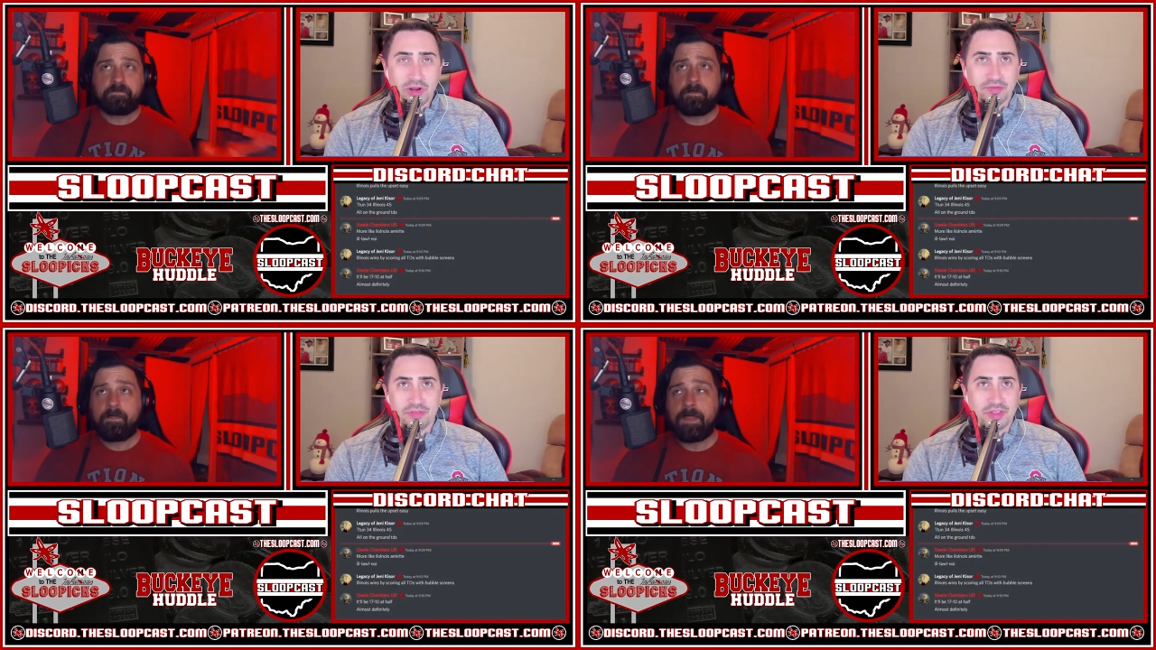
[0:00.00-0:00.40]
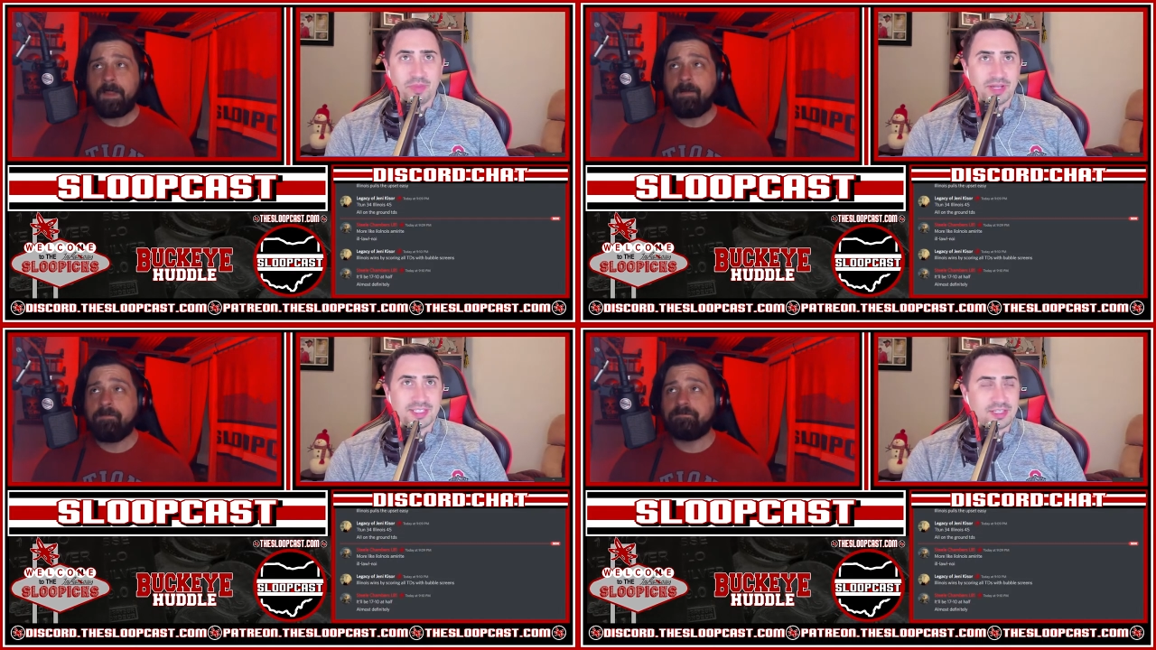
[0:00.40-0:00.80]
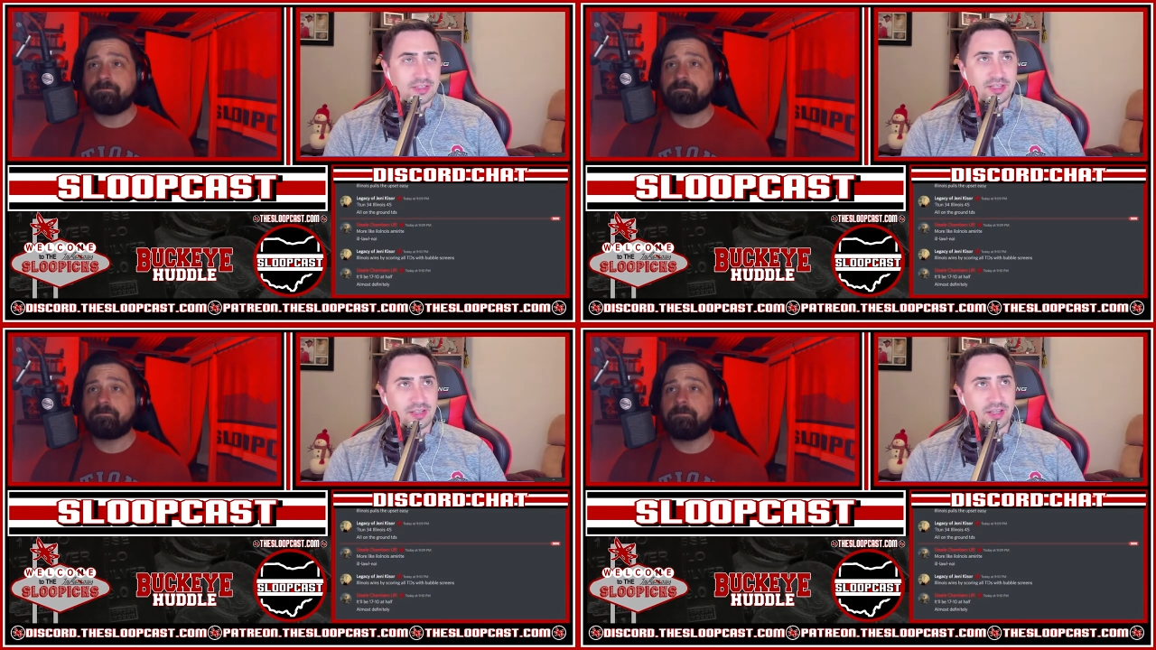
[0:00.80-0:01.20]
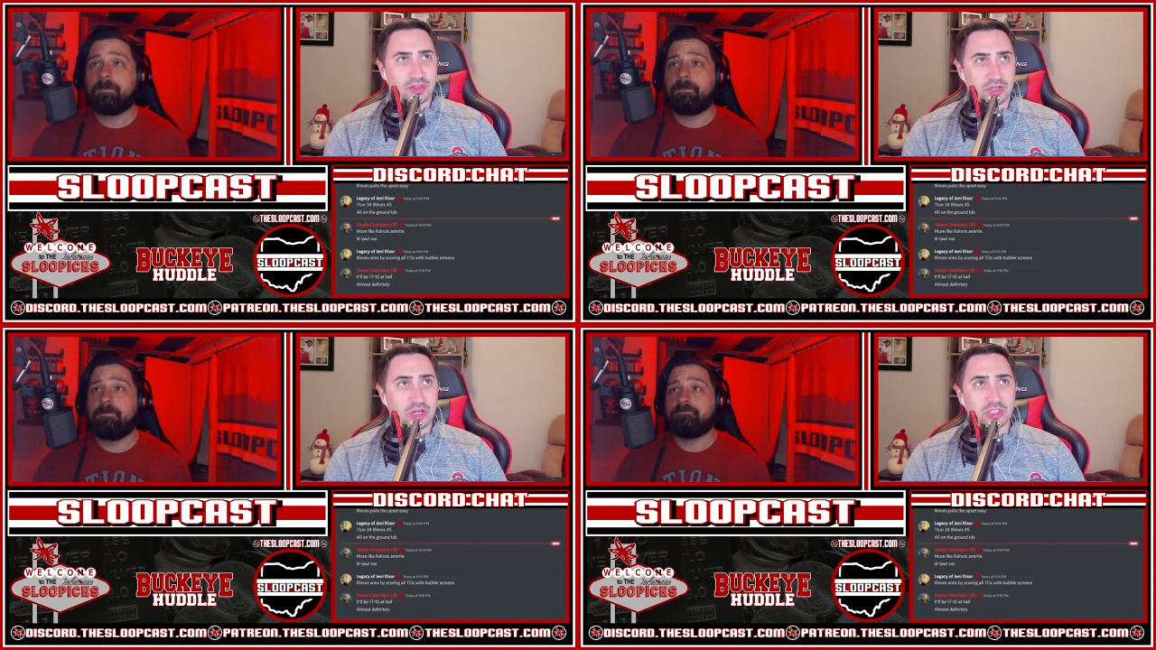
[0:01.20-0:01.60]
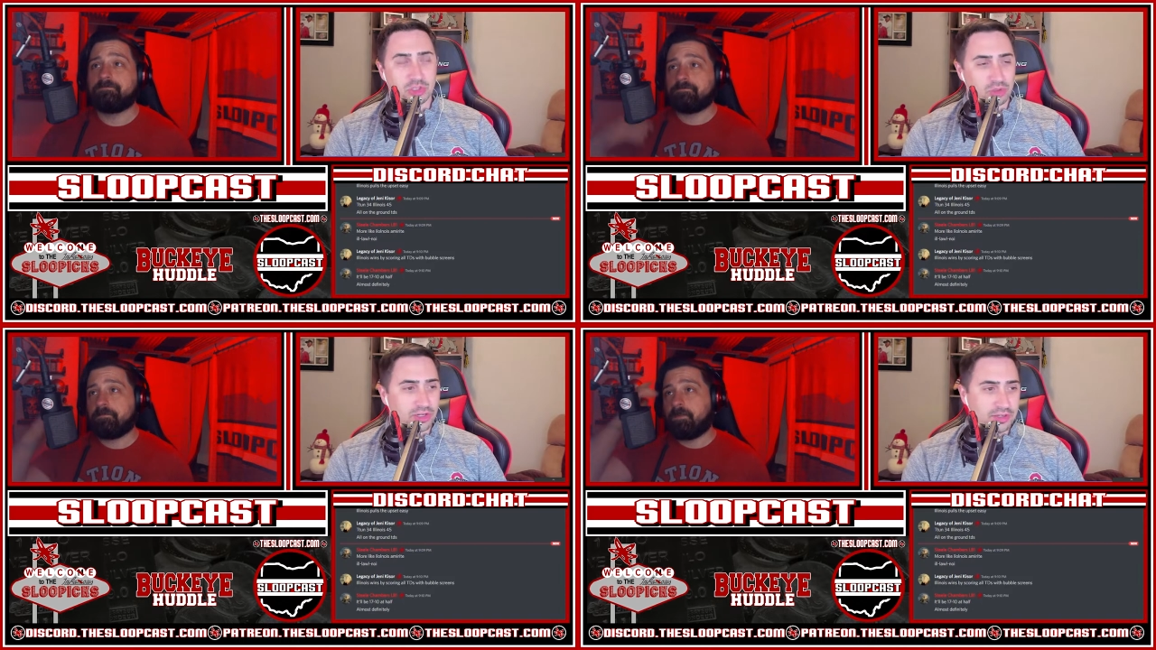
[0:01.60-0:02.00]
Speaker 1: one of the best in the in the
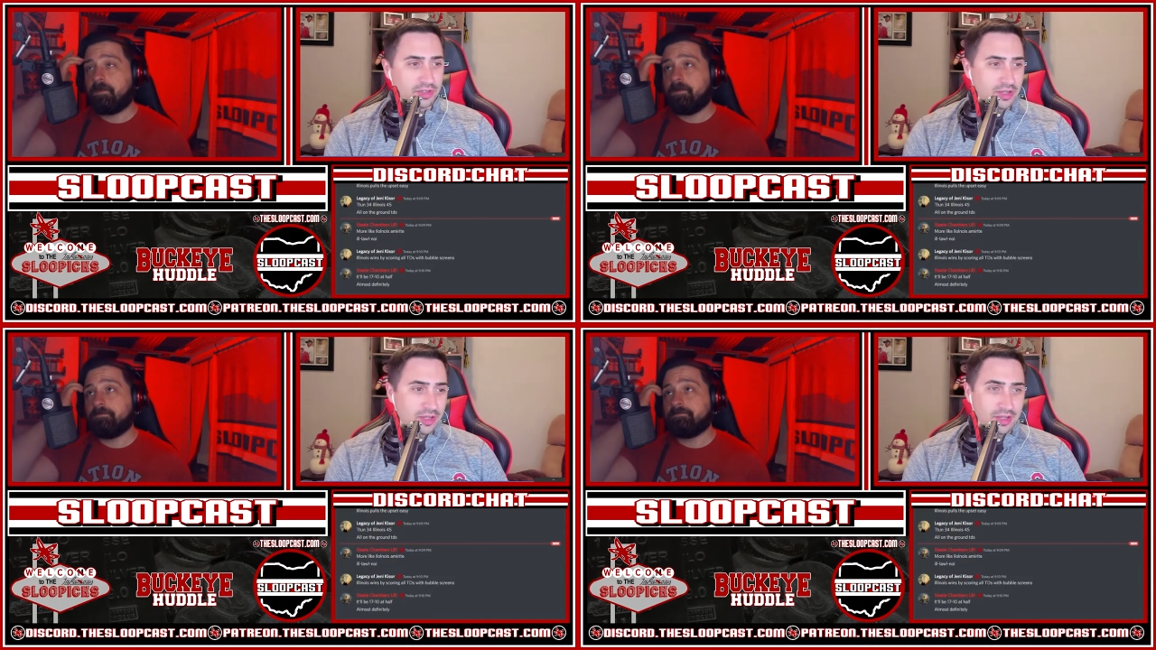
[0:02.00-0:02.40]
country.